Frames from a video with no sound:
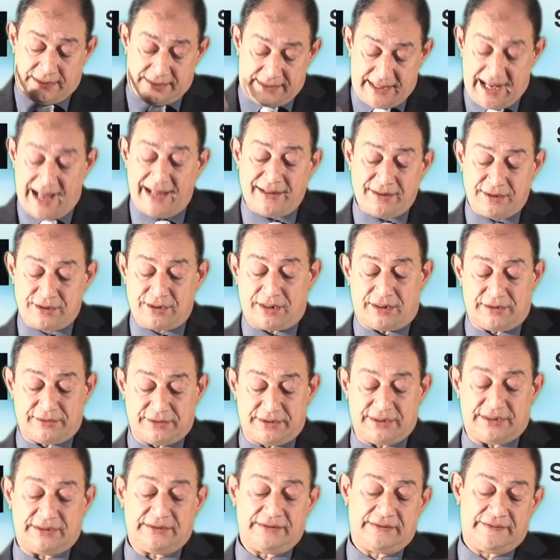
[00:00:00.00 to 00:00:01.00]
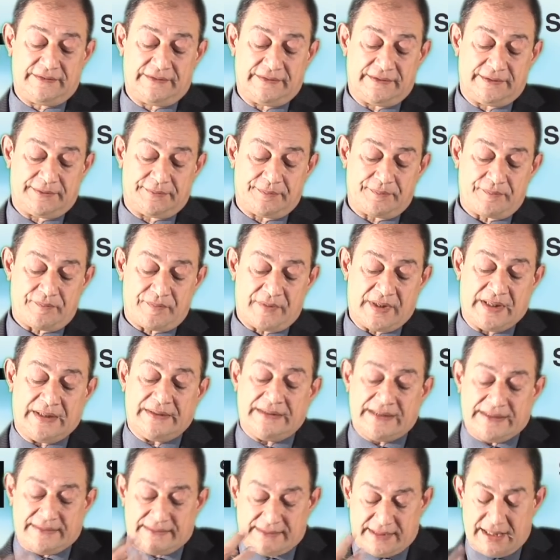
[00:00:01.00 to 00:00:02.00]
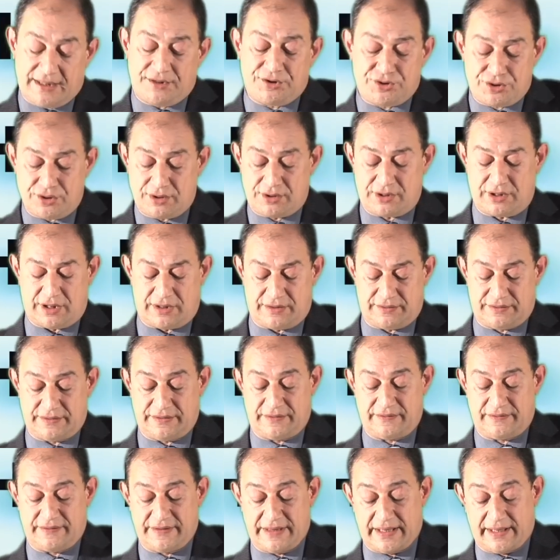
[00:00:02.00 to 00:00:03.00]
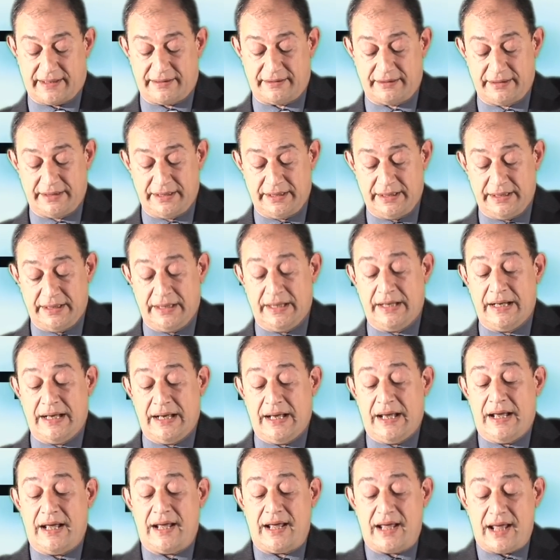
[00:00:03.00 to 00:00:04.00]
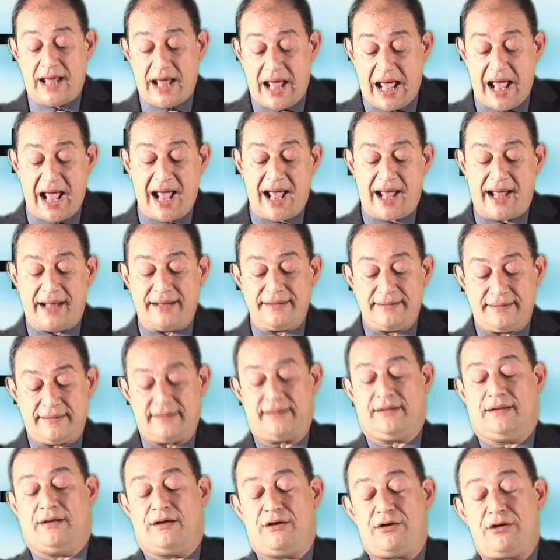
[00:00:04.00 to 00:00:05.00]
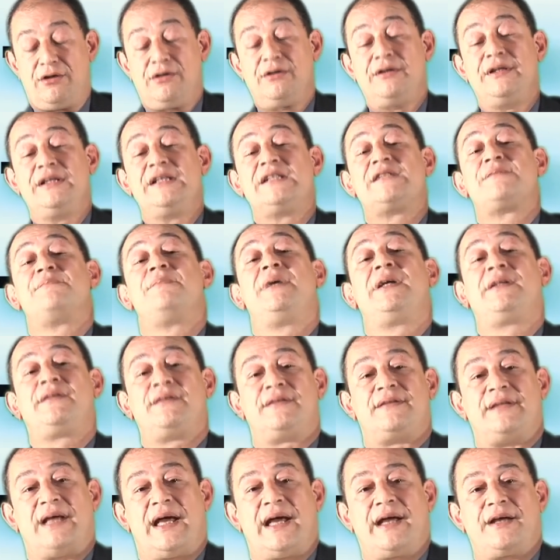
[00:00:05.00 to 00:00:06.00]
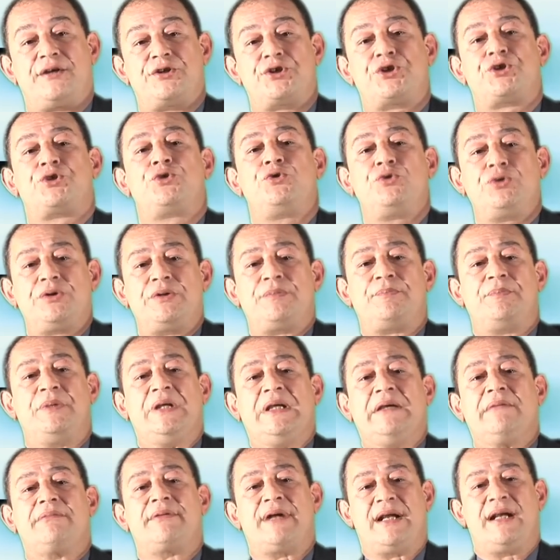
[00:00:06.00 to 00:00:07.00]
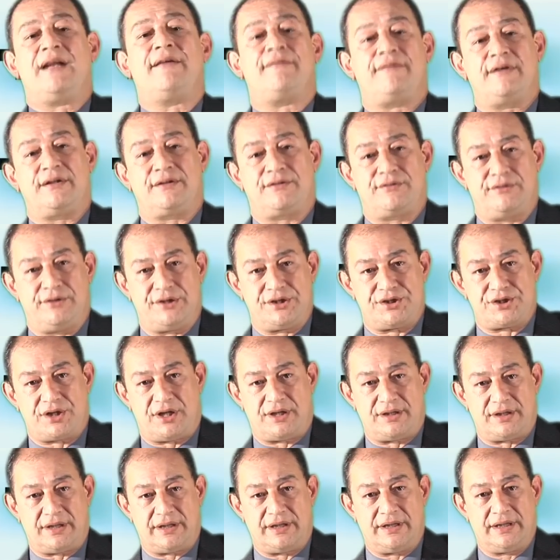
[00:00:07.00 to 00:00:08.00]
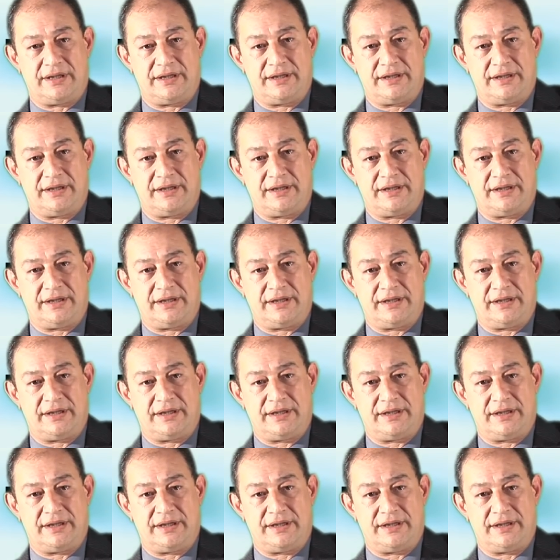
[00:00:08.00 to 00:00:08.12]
that content, the textual content there, and all these meta tags should be relevant to each other.